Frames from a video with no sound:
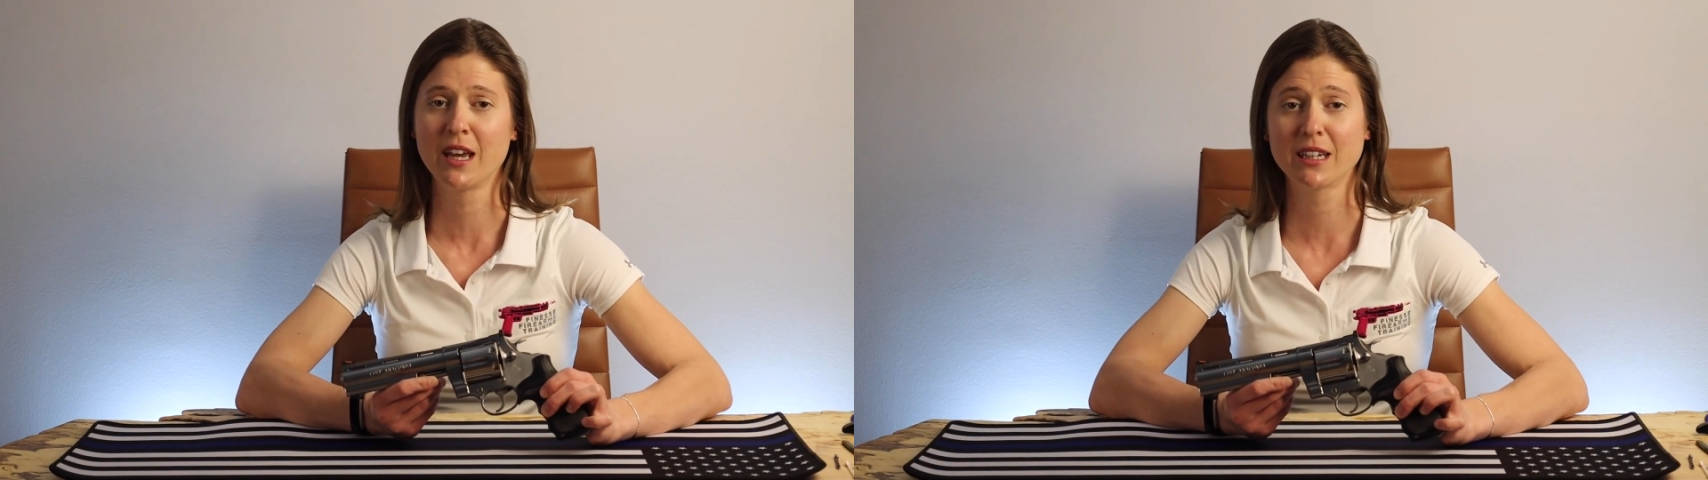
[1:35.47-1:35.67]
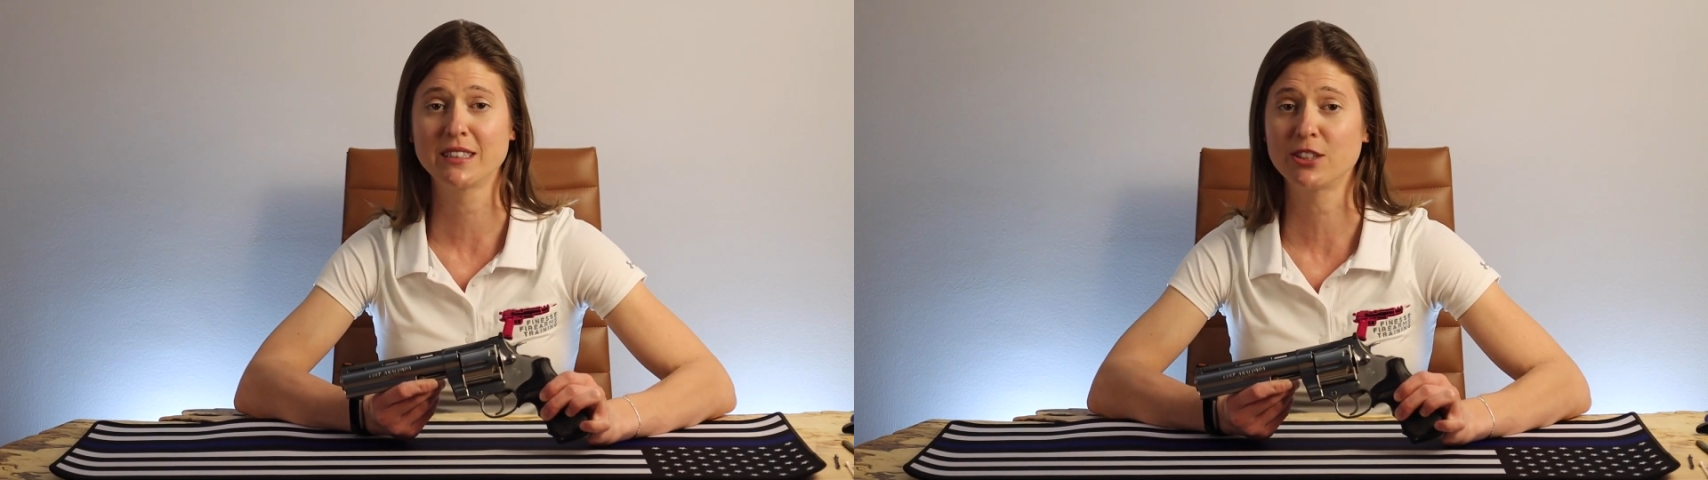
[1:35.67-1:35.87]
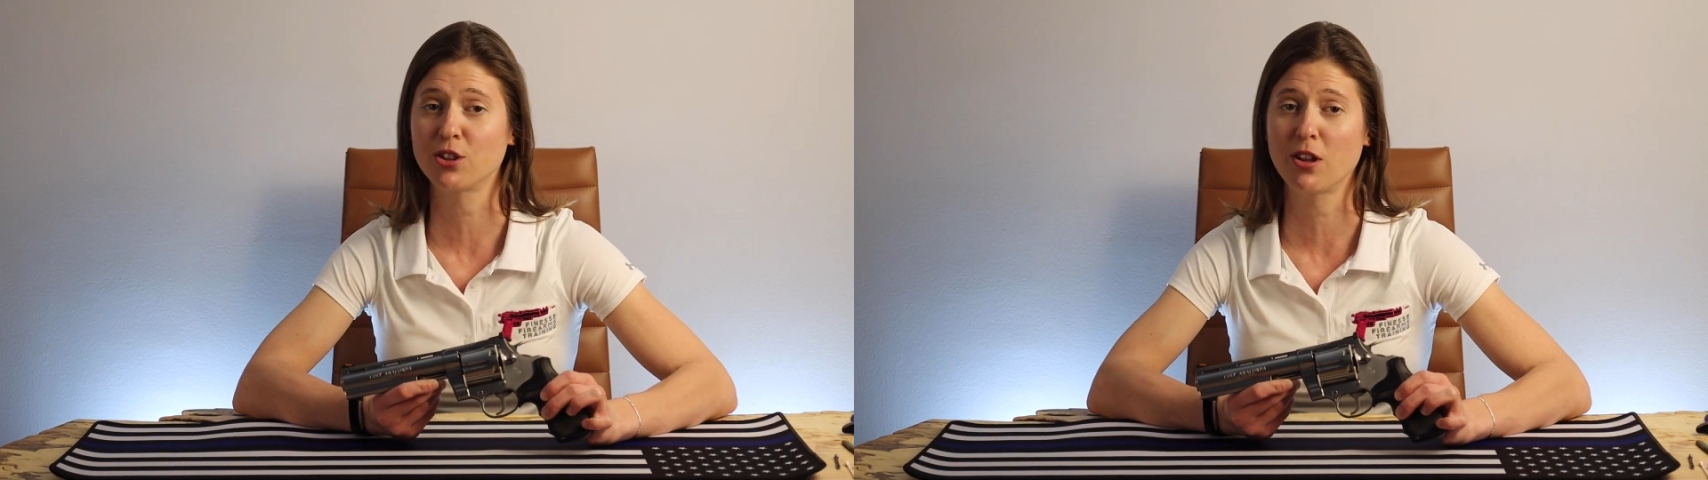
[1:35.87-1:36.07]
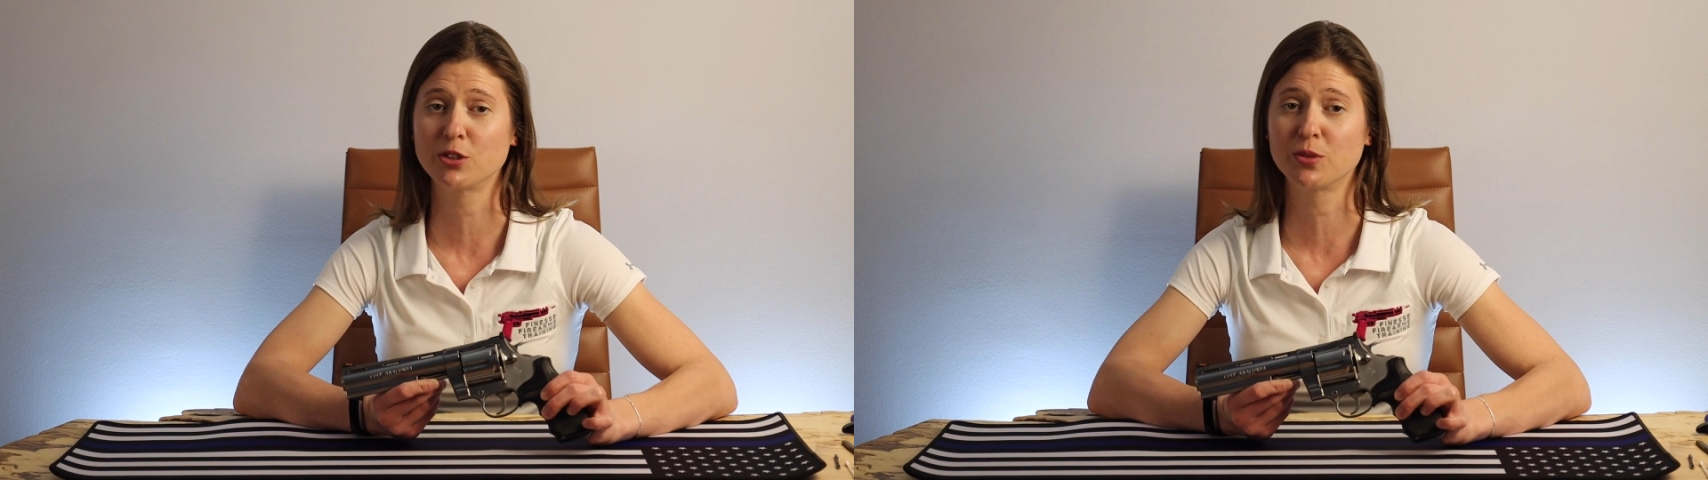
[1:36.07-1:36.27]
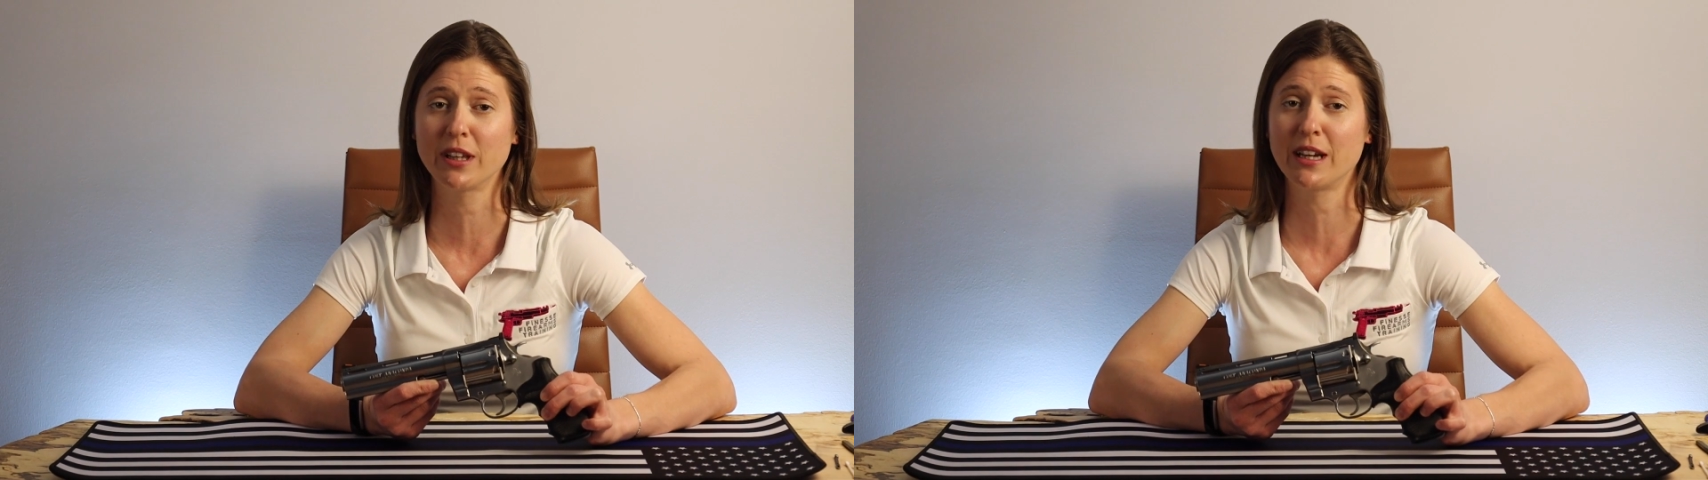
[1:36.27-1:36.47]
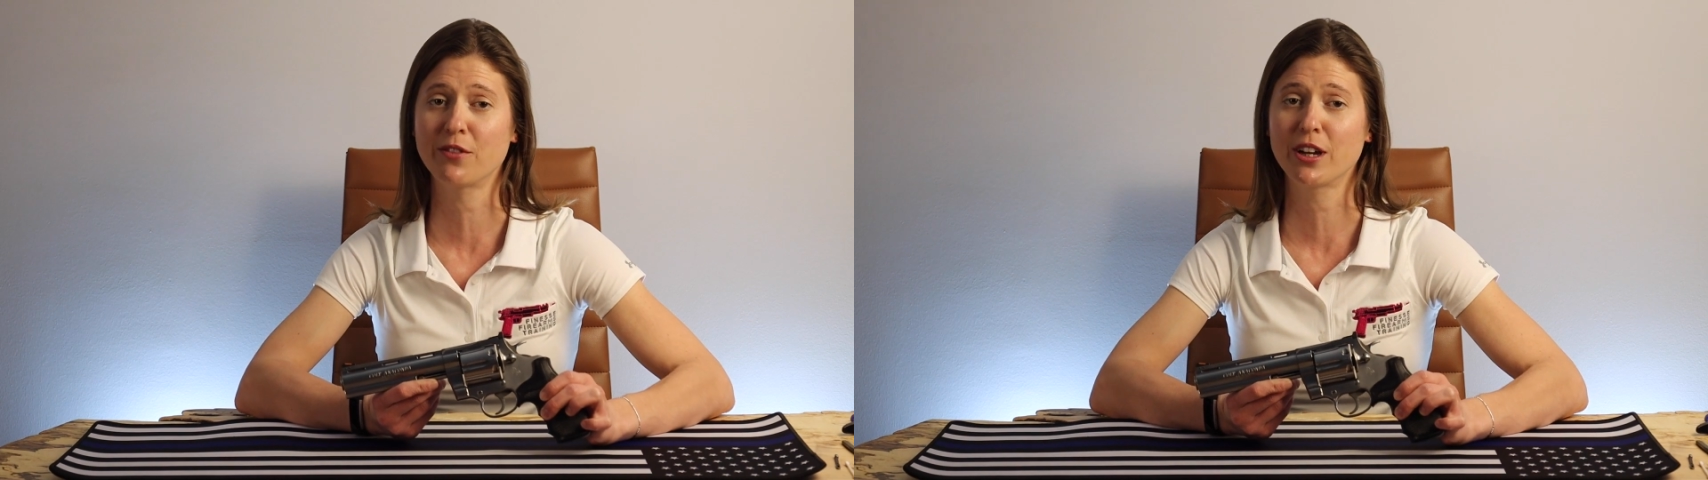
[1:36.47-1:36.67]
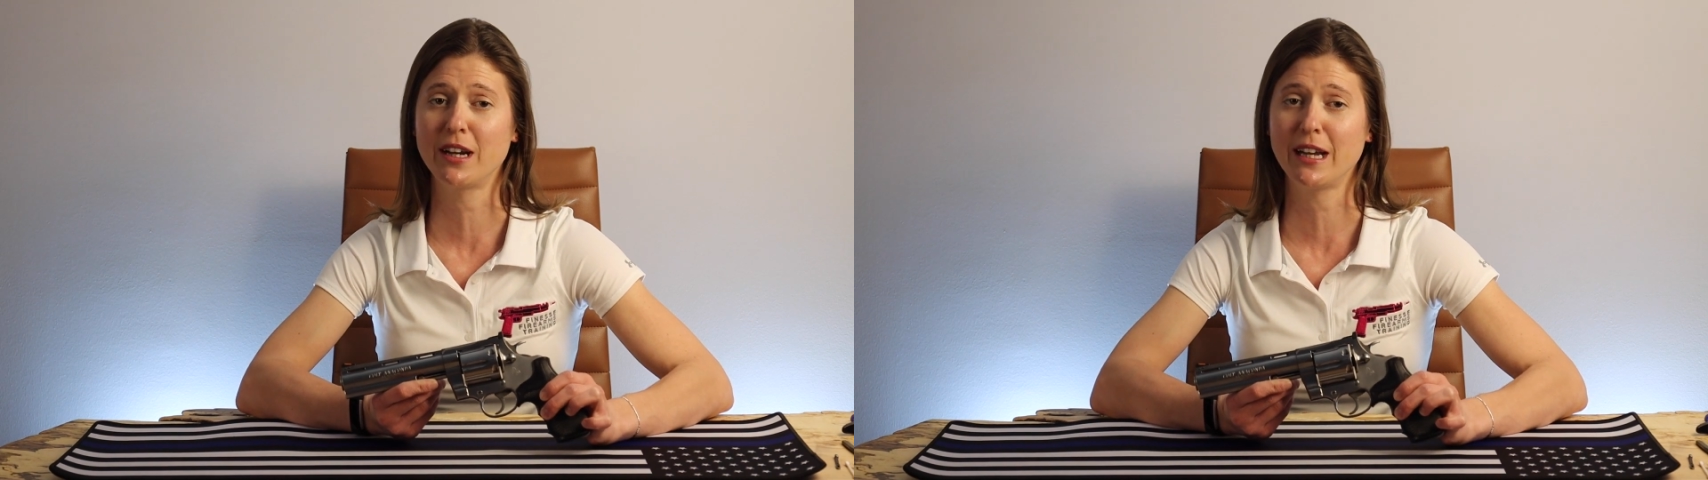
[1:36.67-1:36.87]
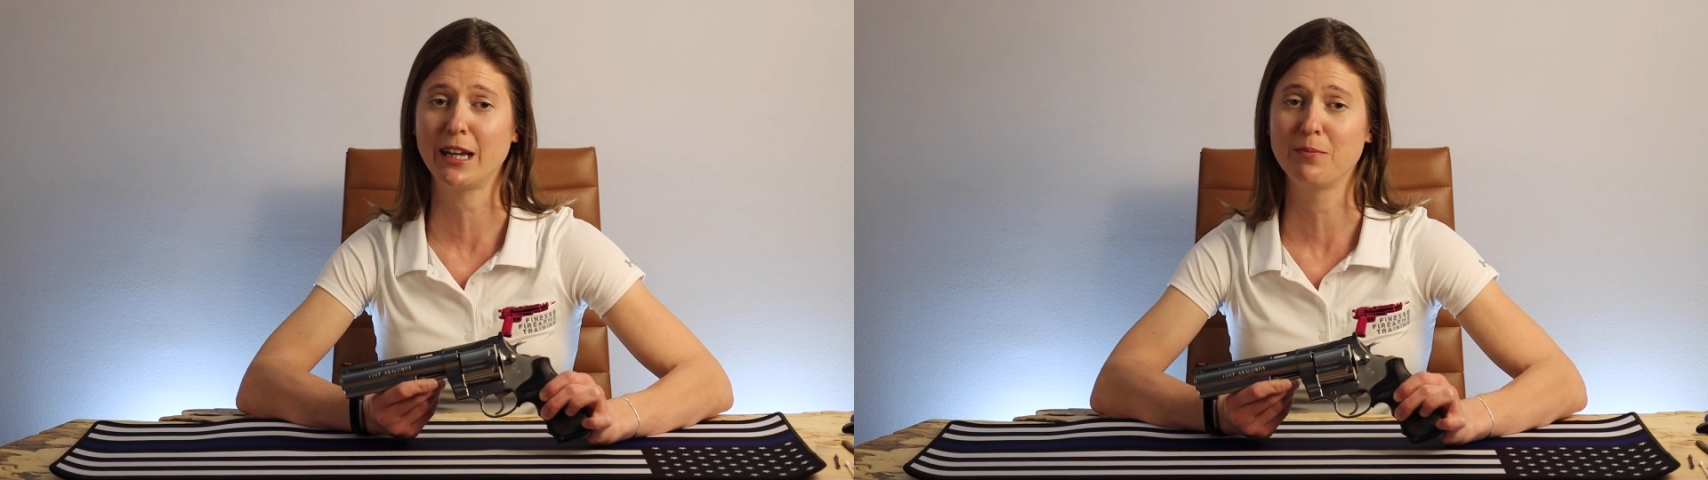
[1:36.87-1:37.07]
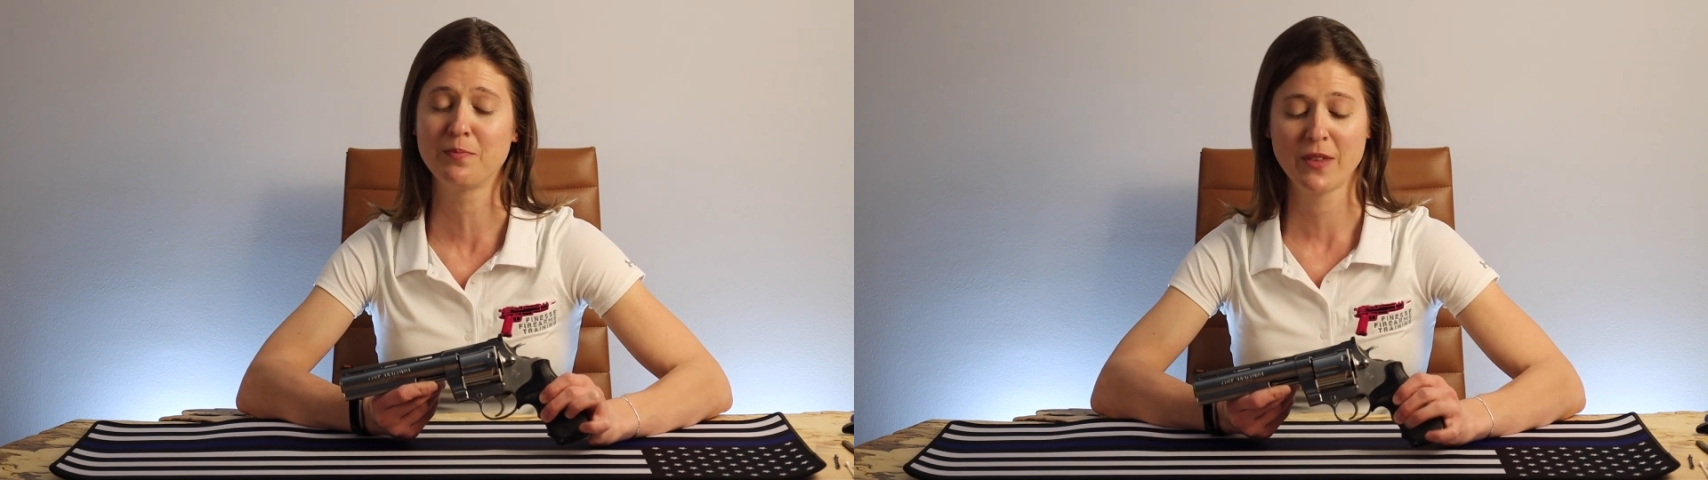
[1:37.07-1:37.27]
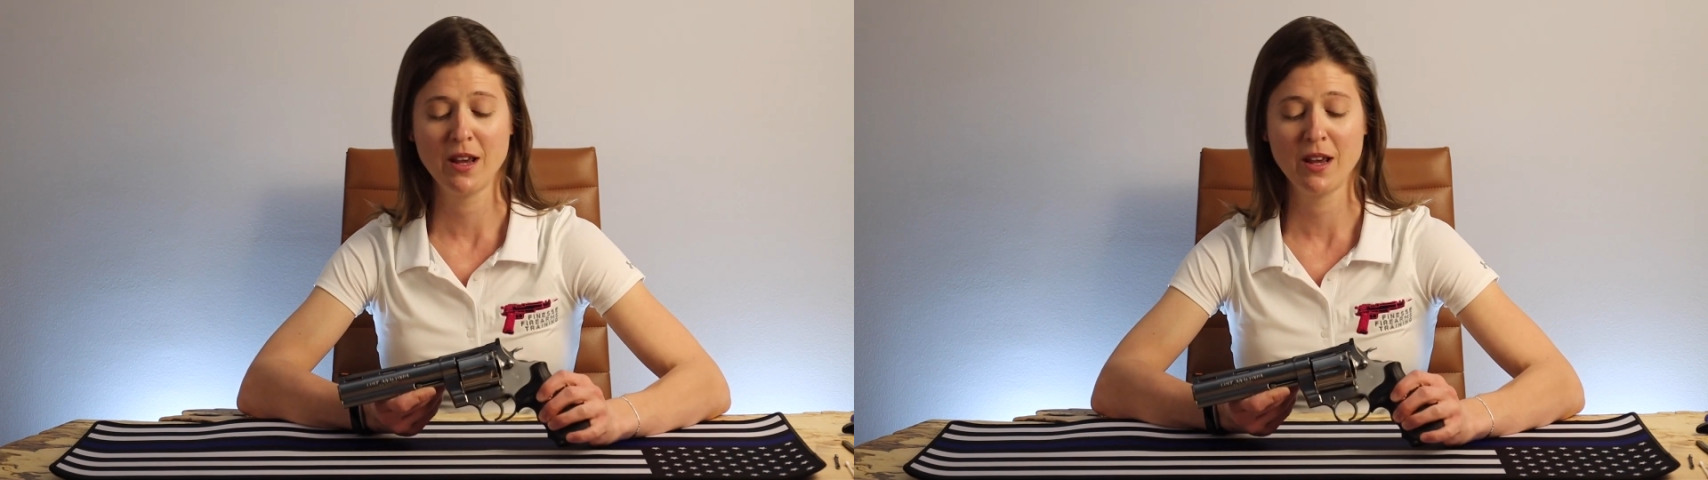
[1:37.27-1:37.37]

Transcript: because that's all it's really ever going to need.